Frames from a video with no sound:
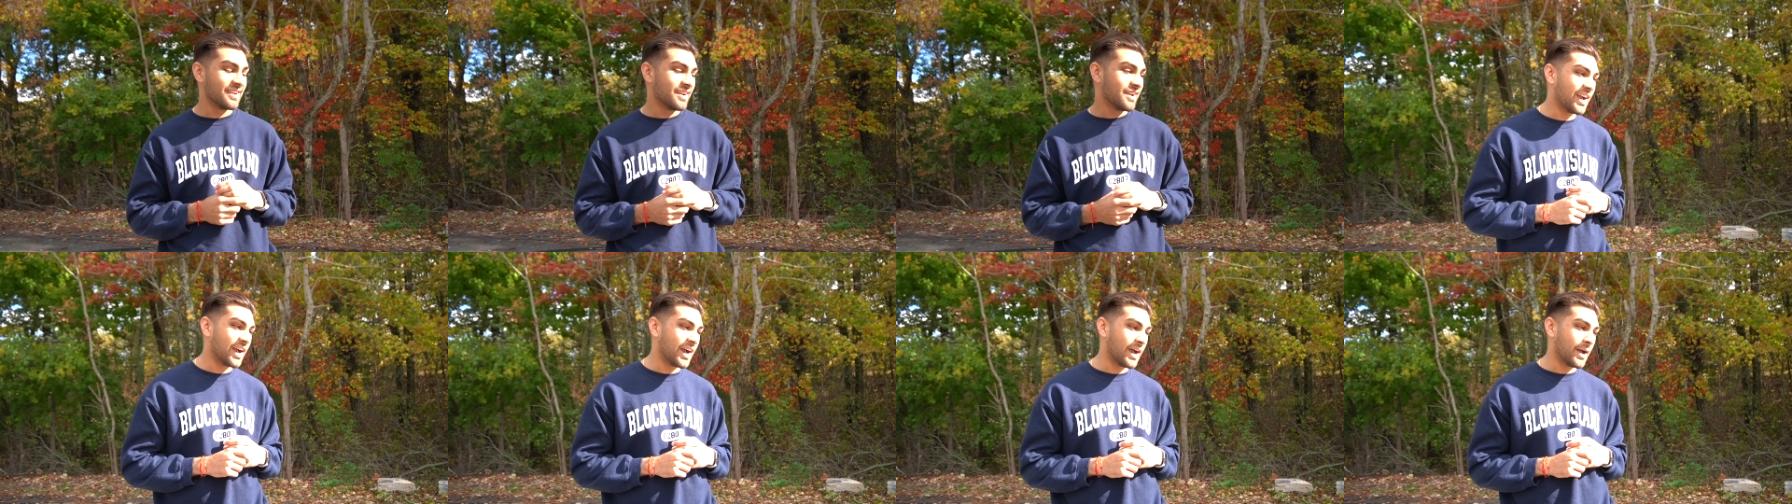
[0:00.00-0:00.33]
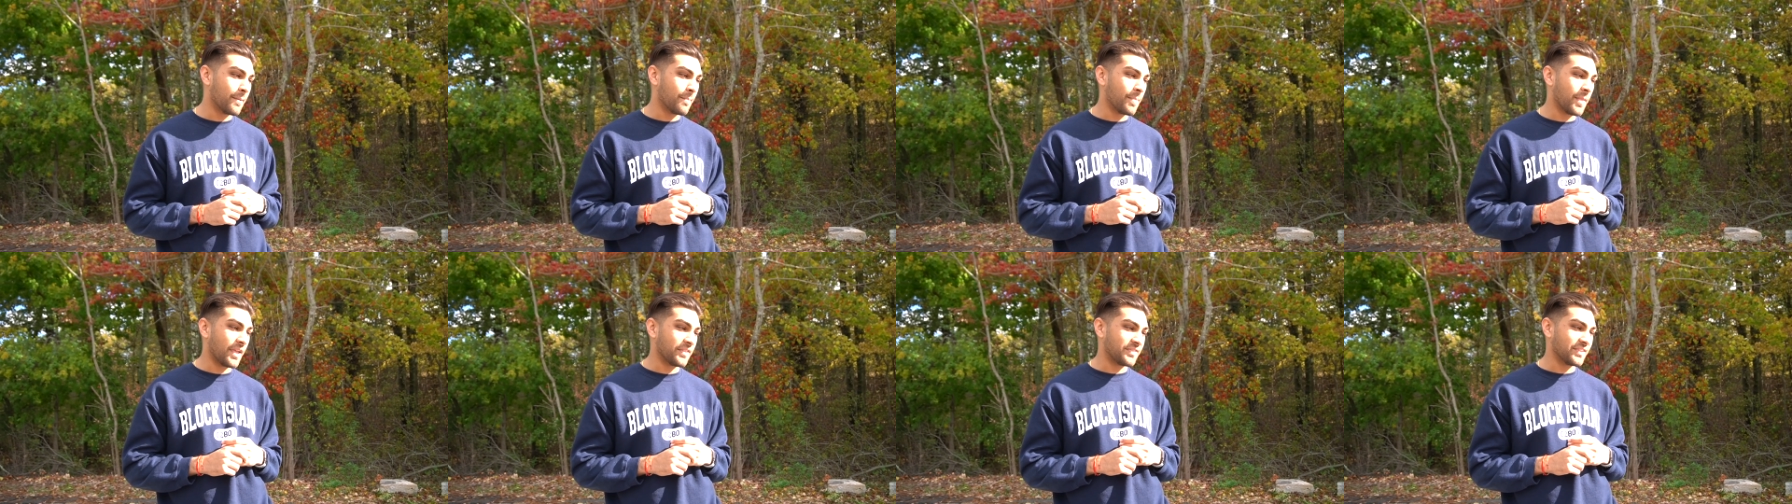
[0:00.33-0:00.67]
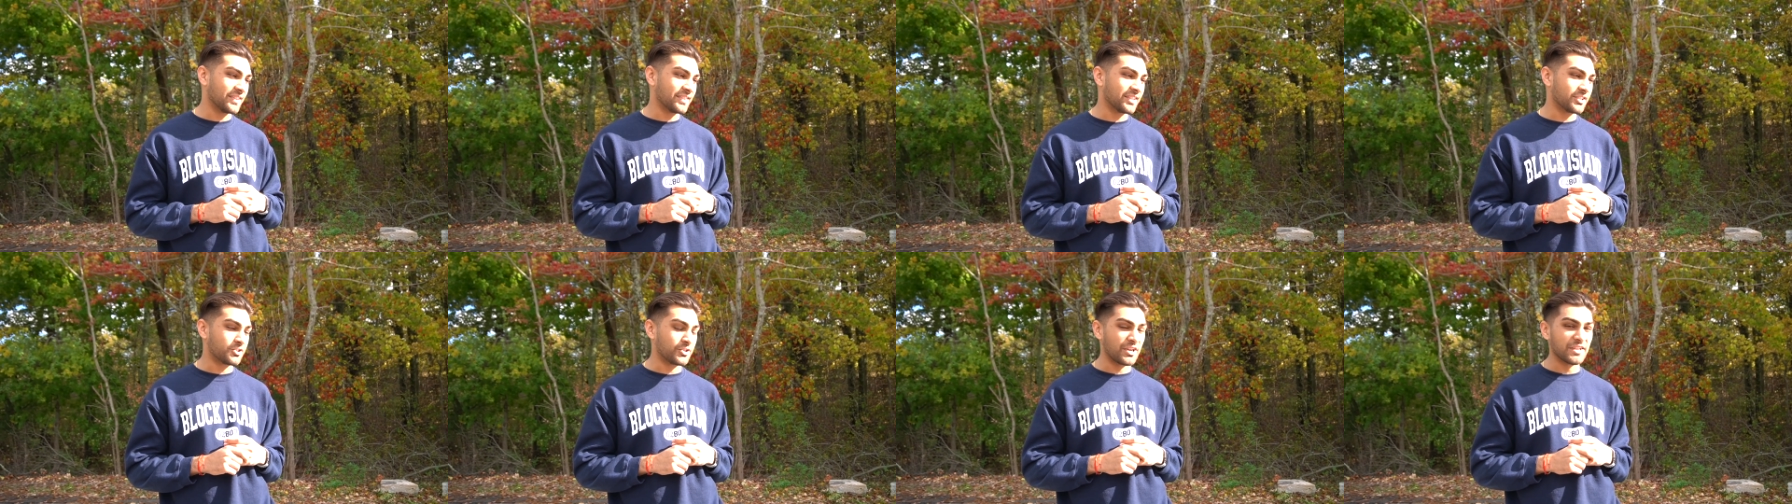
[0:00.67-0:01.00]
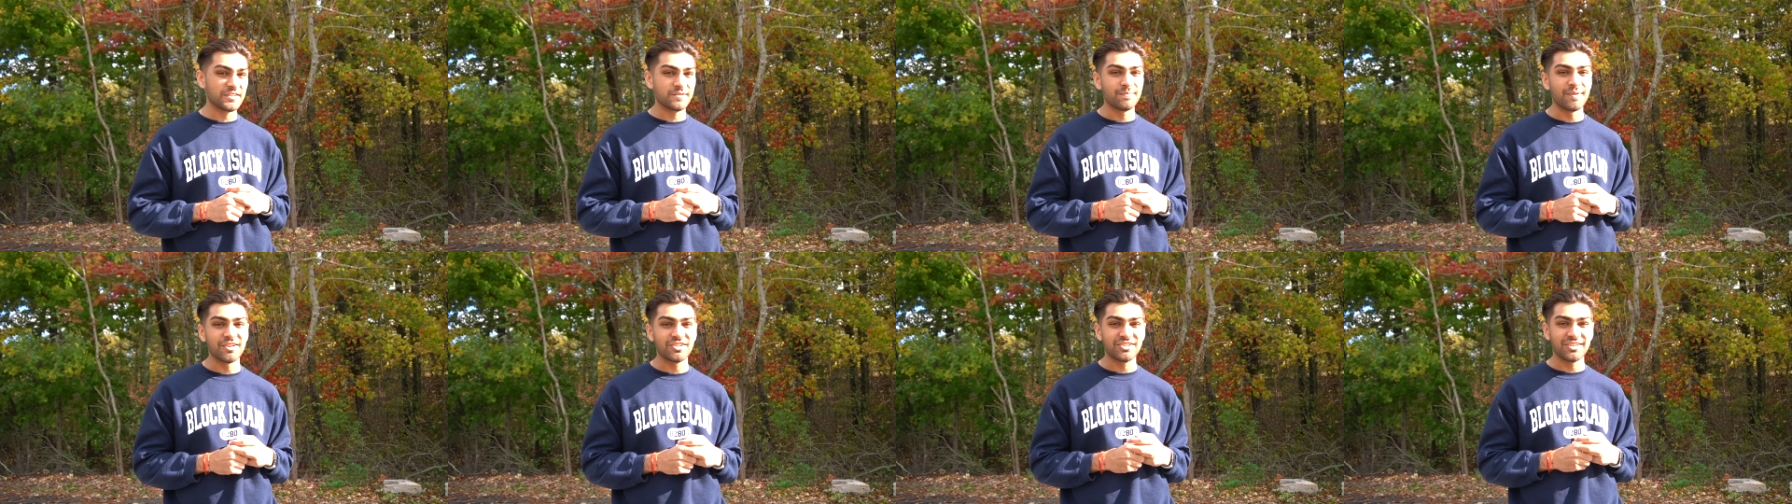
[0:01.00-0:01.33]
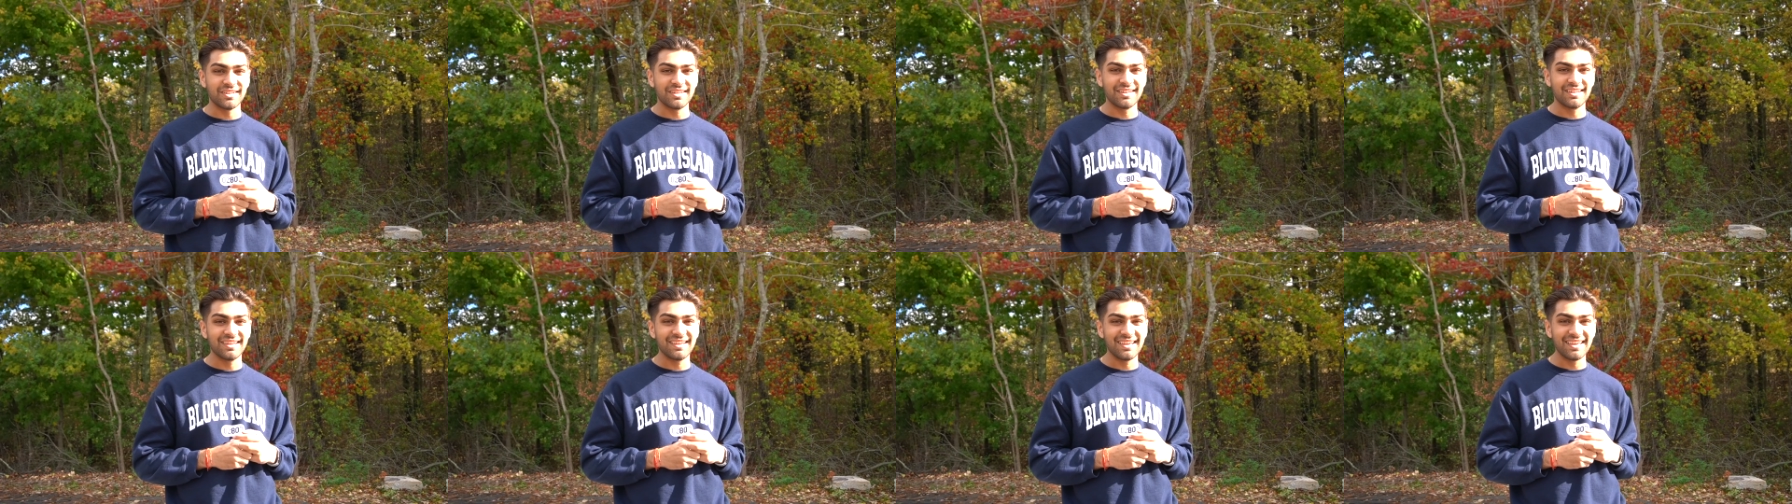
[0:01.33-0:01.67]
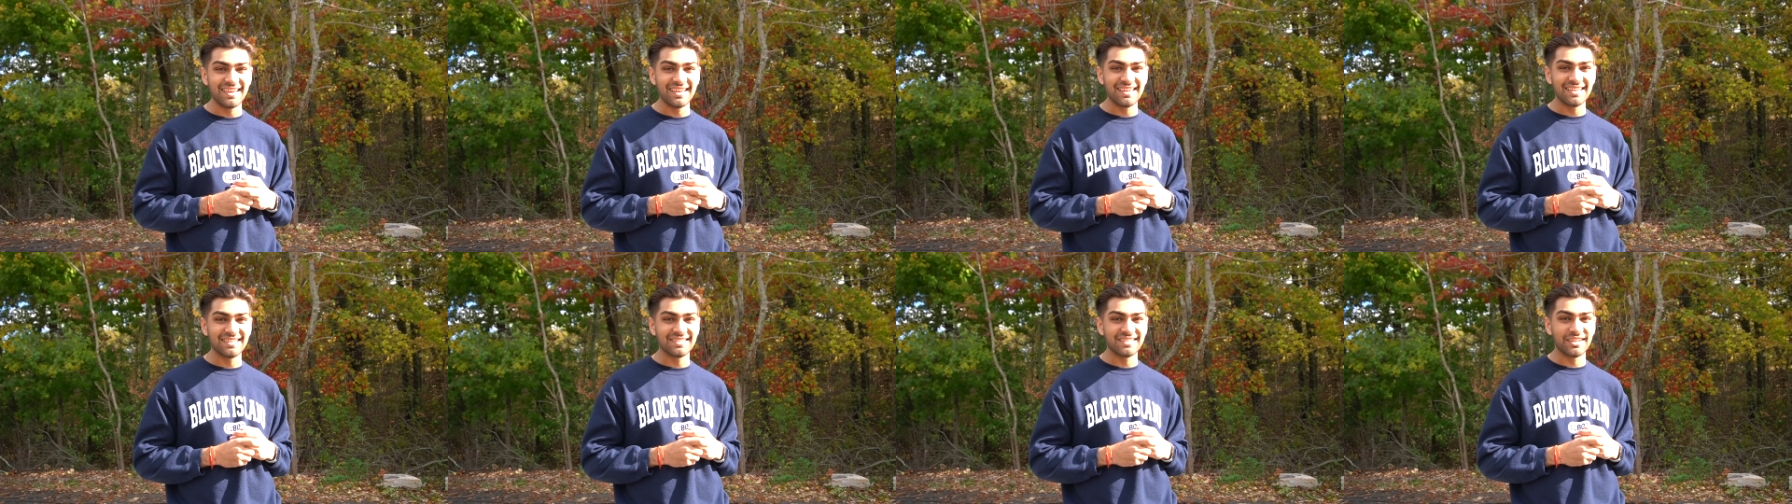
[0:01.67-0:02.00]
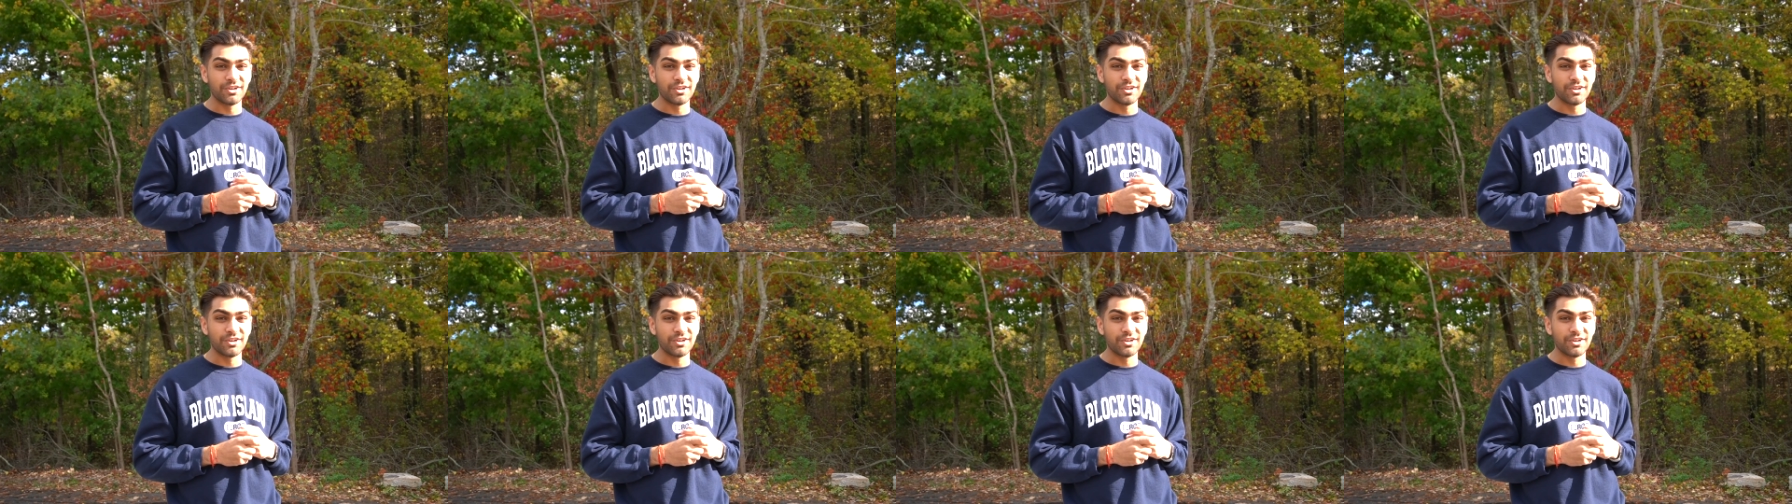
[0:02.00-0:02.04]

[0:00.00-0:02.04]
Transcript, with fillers: Um, I think the transmission is